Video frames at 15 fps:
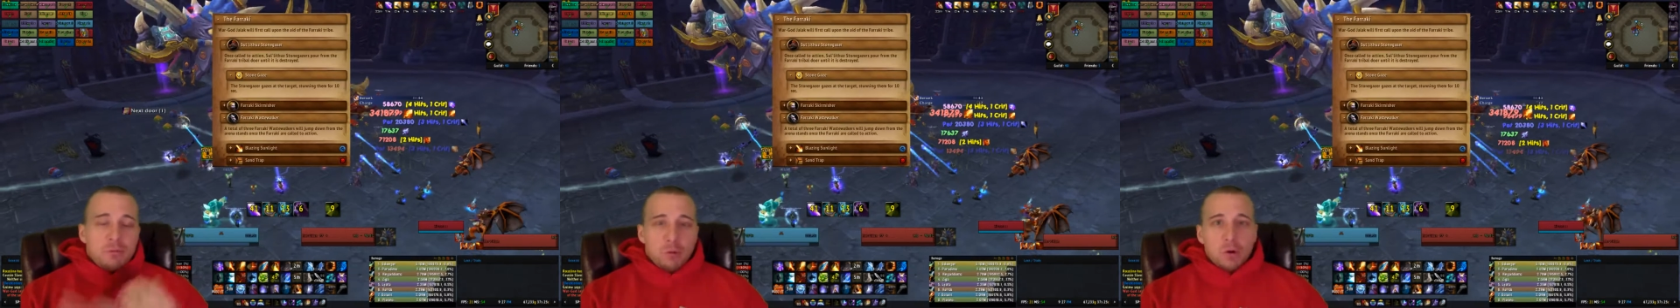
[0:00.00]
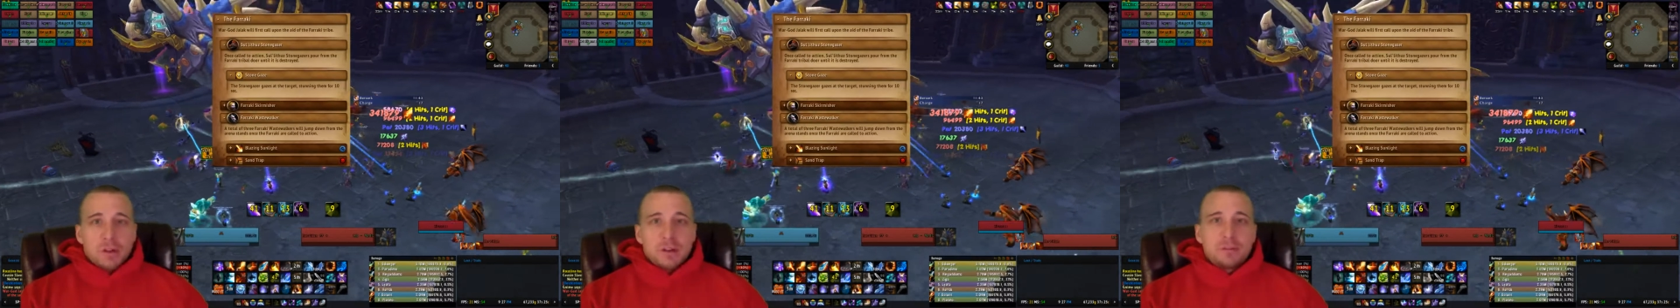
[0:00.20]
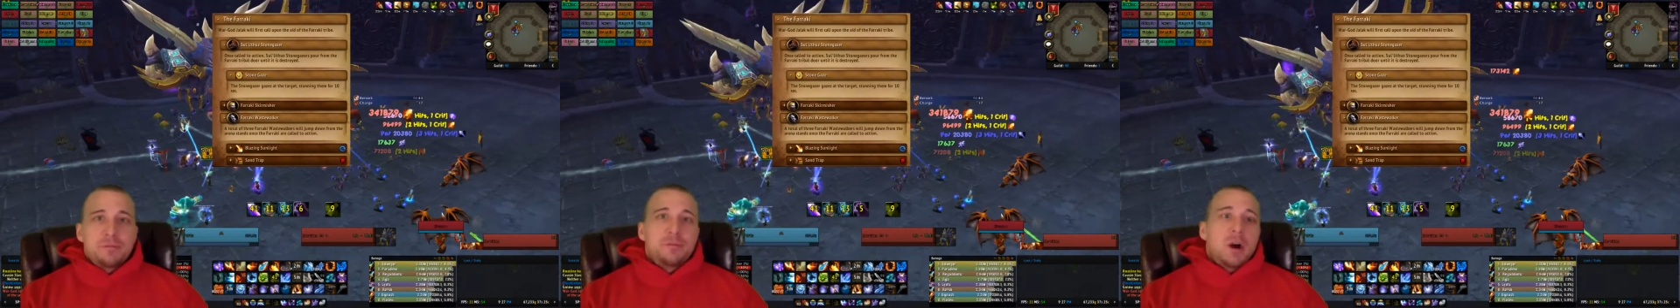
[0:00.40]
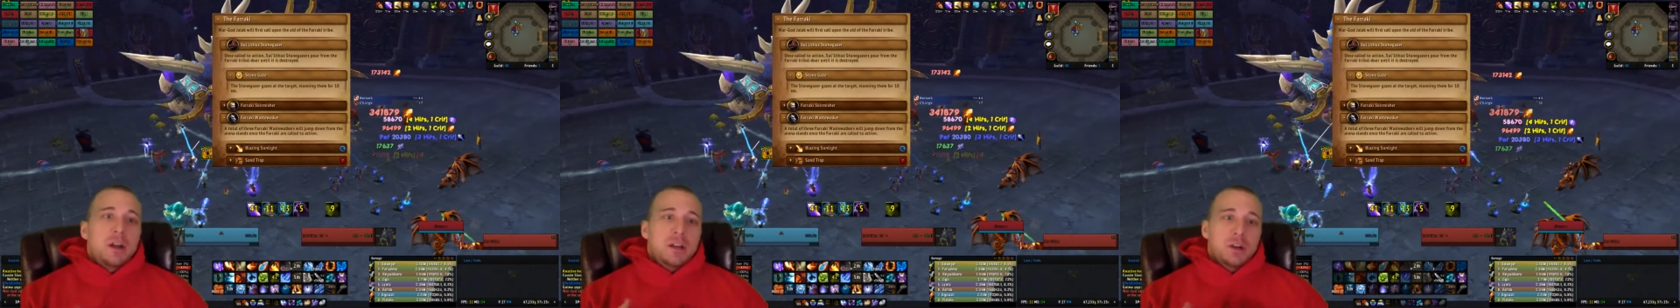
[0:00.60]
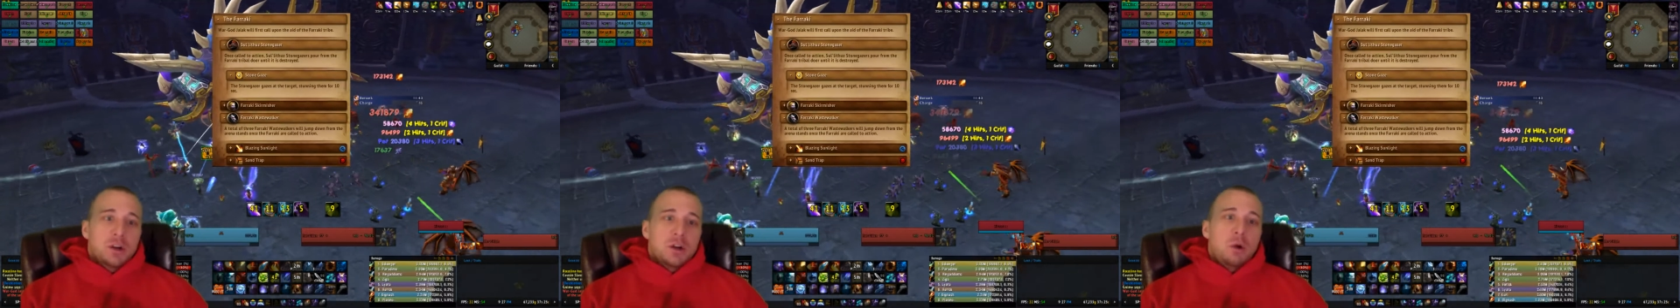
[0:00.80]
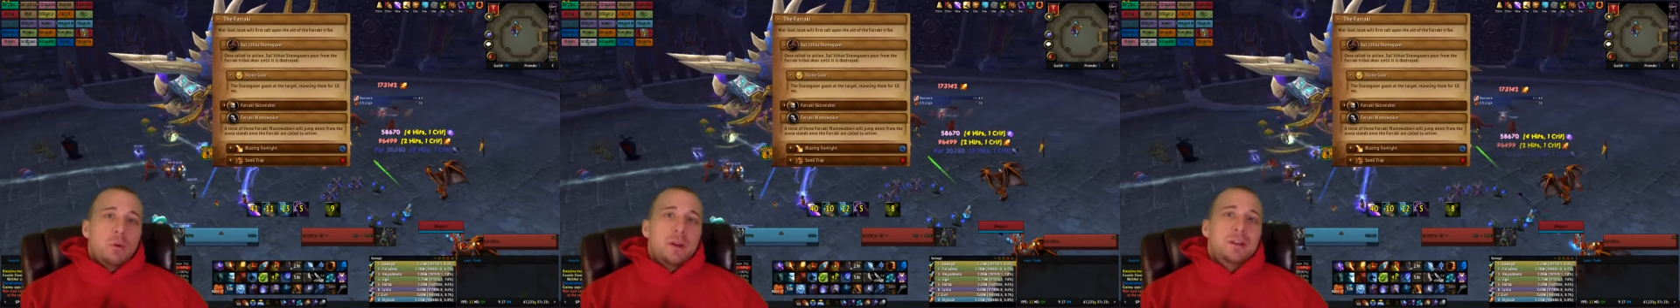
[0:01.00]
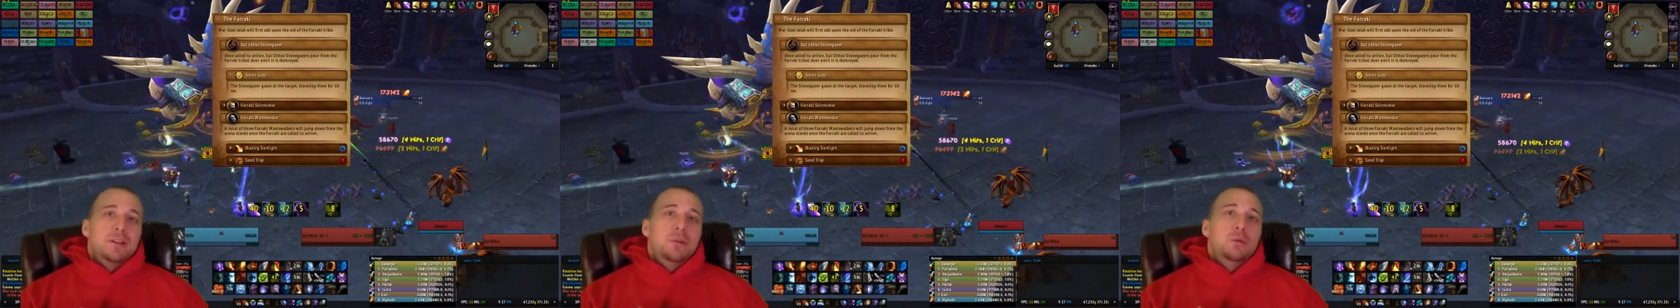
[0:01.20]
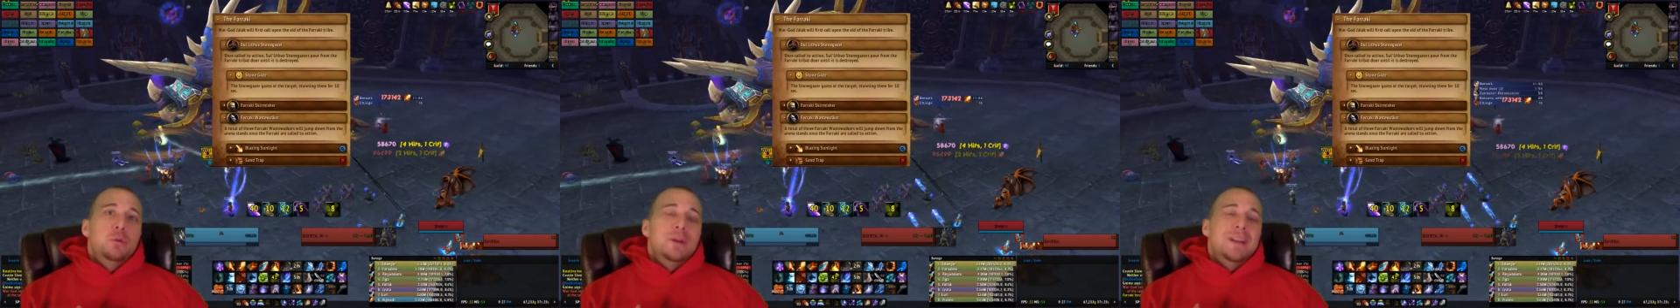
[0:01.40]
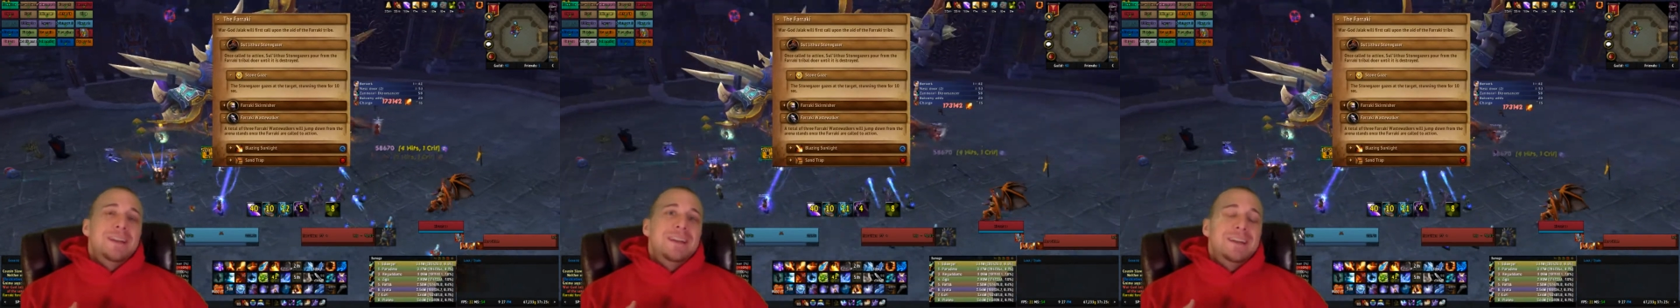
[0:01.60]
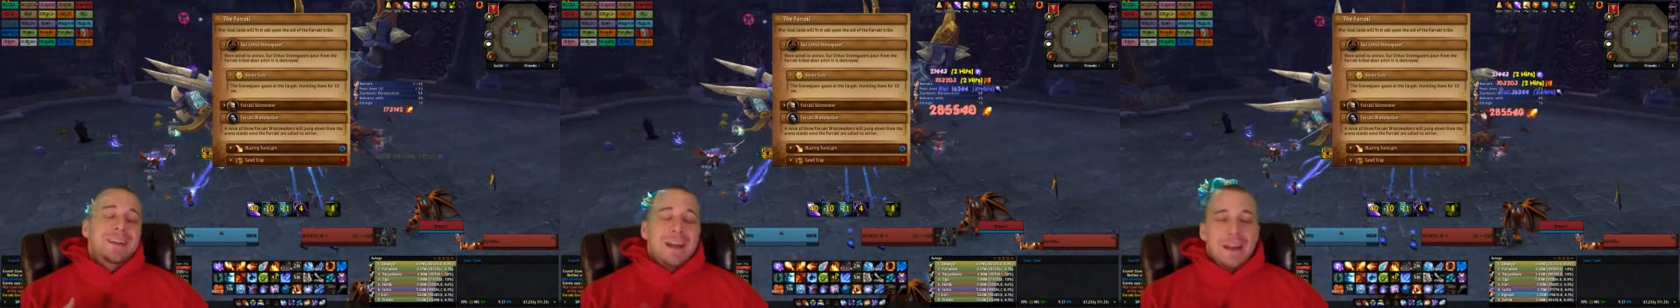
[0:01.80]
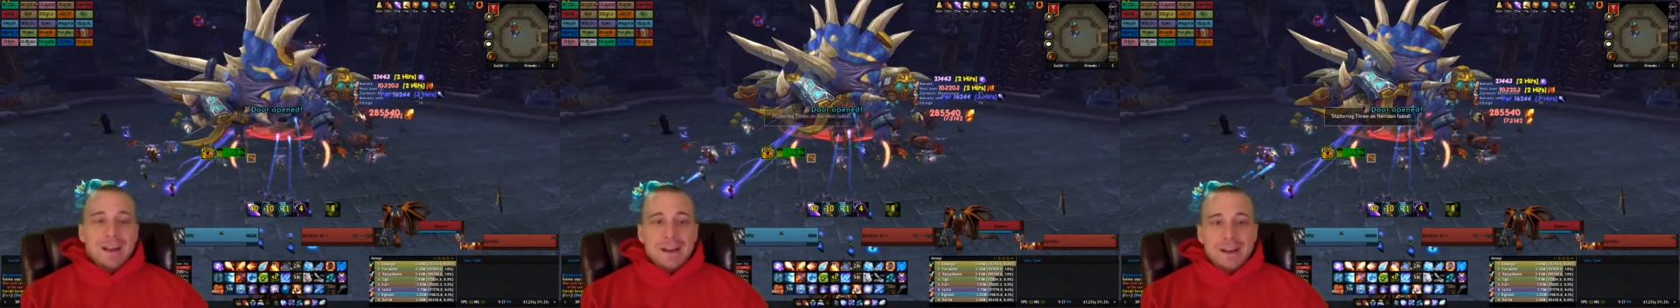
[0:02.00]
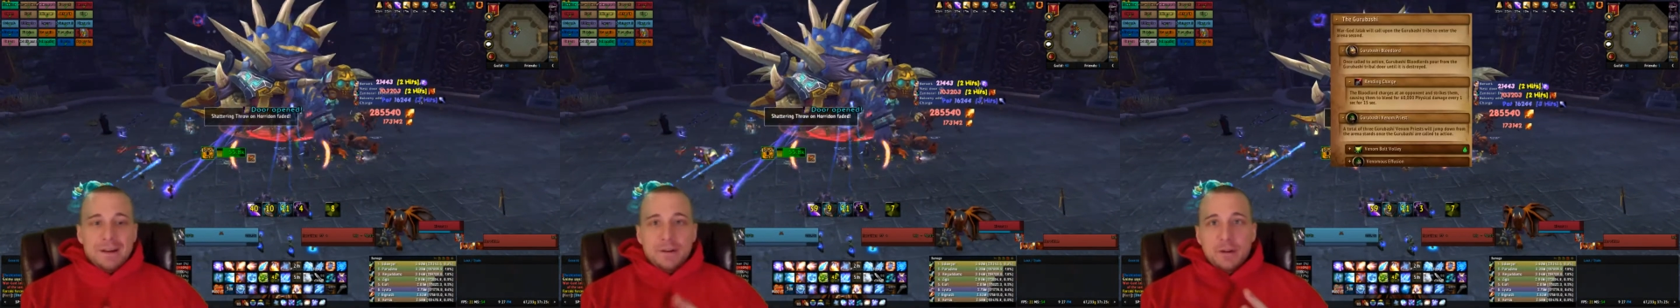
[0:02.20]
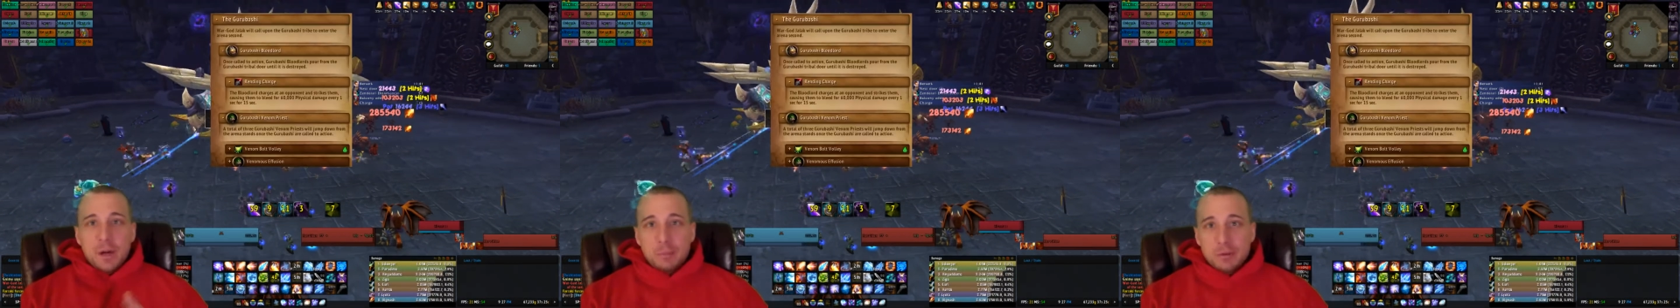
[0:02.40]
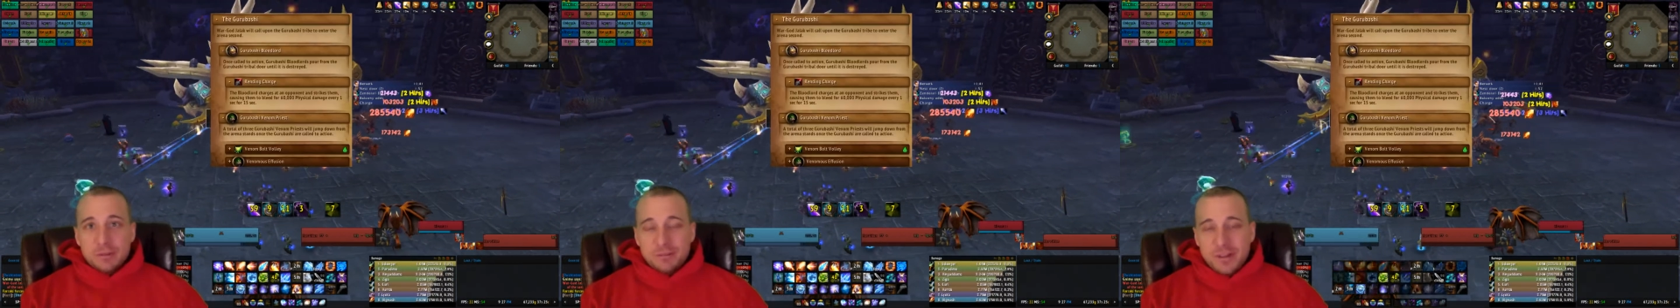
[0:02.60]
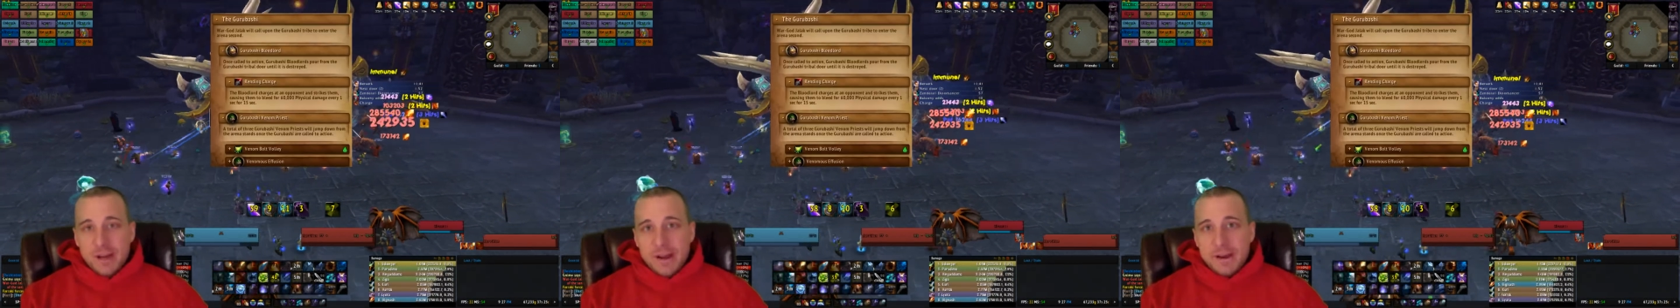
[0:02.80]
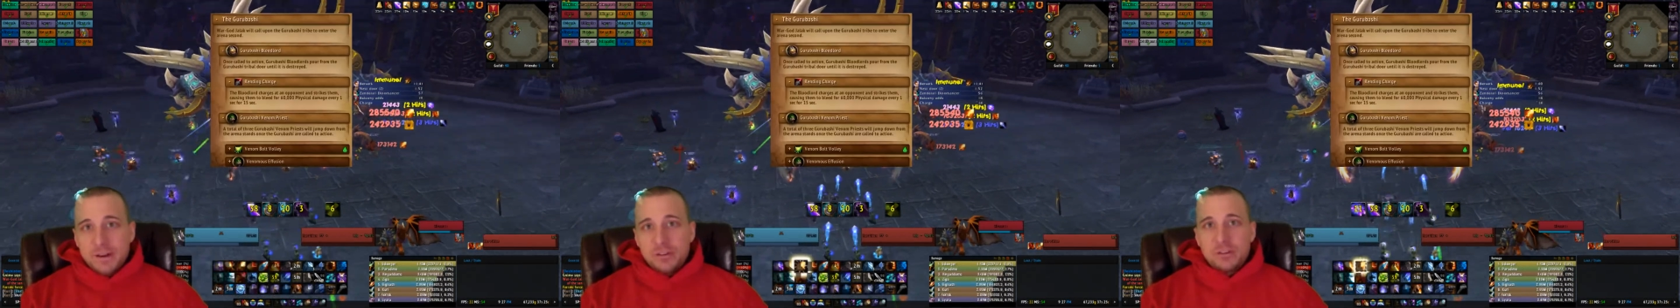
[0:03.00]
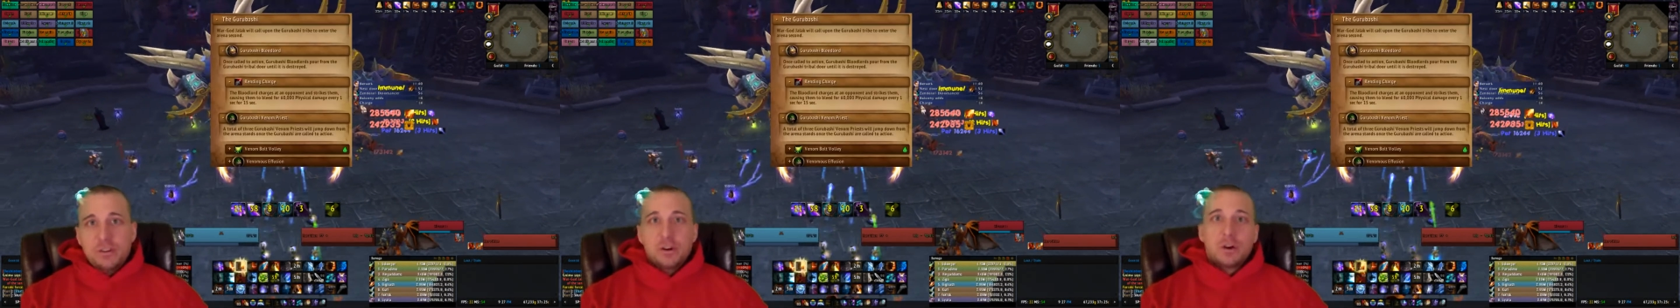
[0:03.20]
For this fight, you're going to need a couple of tanks.